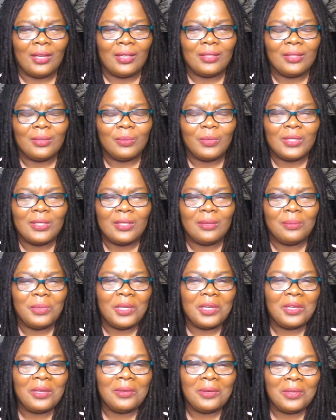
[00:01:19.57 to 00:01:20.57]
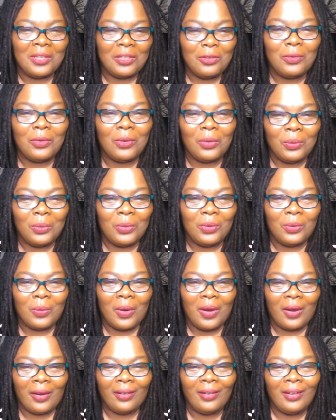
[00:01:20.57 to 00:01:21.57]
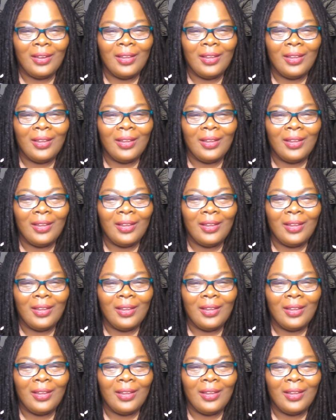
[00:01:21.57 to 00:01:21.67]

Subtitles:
someone sent me, and you know who you are,